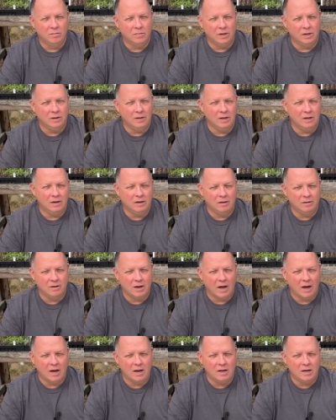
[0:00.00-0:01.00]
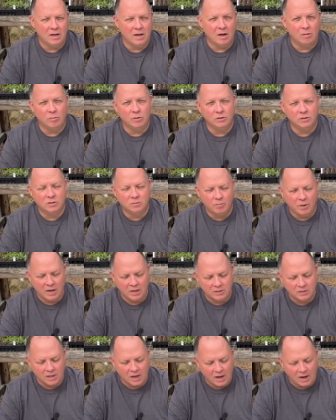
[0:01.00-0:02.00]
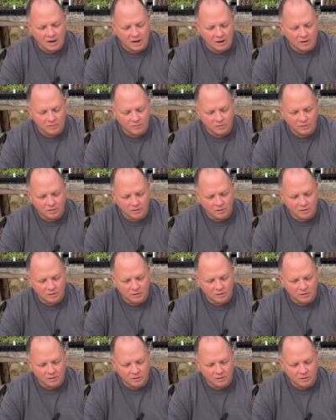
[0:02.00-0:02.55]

and then i.e. how much space I have.